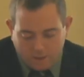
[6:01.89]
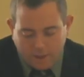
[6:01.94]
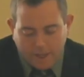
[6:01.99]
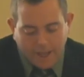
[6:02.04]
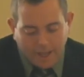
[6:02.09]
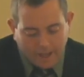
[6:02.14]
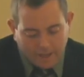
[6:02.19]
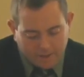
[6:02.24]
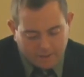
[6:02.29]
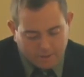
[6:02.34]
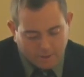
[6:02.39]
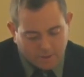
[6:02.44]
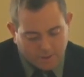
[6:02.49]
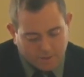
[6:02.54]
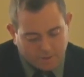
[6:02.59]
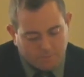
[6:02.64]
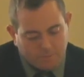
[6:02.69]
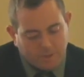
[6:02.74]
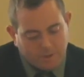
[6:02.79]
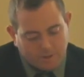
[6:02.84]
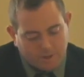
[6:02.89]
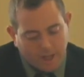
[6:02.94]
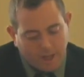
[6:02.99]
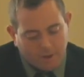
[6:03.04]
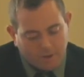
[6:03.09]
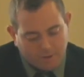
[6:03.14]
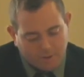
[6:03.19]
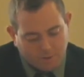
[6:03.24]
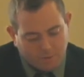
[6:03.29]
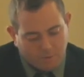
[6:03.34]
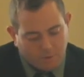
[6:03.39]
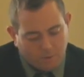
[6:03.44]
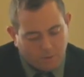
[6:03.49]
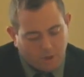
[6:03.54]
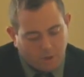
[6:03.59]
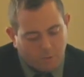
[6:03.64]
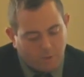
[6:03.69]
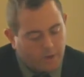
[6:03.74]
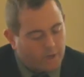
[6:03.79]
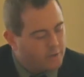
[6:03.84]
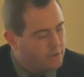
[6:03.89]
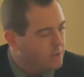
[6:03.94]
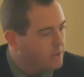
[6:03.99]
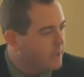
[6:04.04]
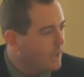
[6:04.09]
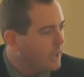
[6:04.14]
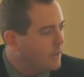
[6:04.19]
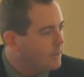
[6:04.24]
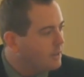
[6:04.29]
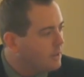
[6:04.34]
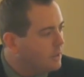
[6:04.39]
Yeah, so it's down to 110,000.